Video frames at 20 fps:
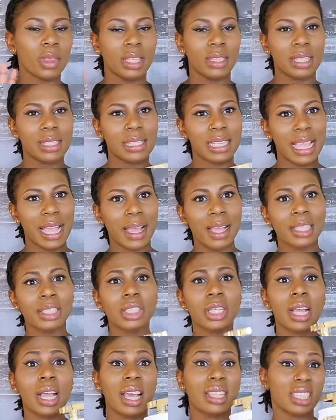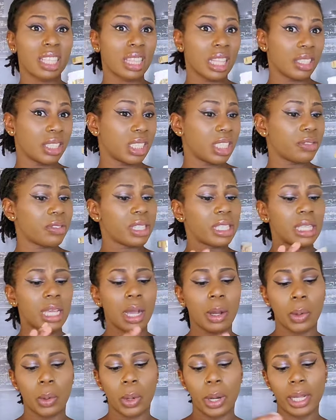The sillage and the longevity
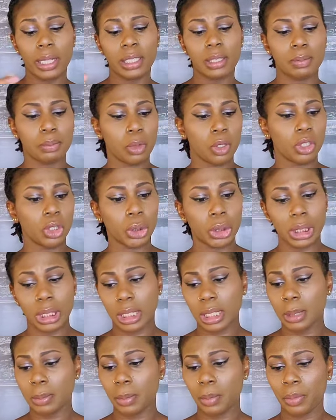are quite moderate.